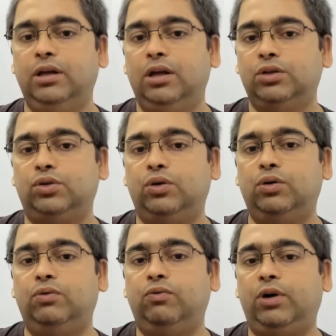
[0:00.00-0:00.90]

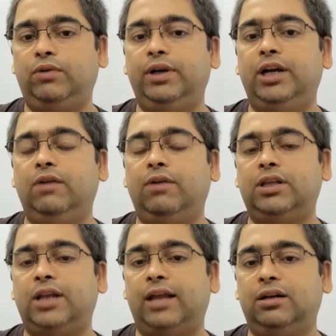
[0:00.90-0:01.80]
So what we did
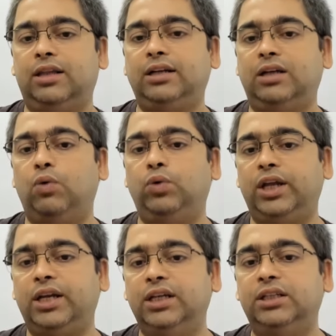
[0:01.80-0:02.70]
was, rather than
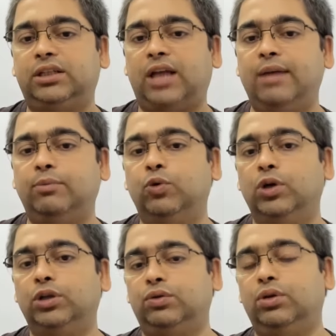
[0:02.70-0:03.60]
counting each time
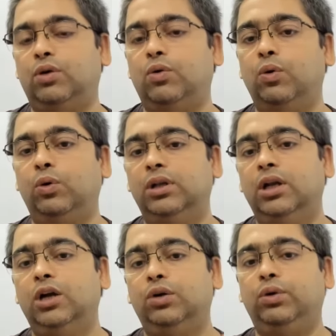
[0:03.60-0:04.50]
going through the whole
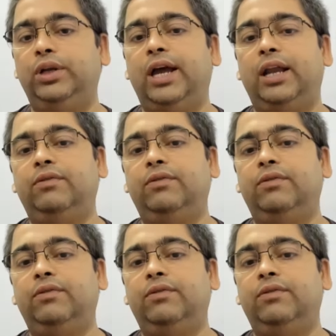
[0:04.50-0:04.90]
2D array,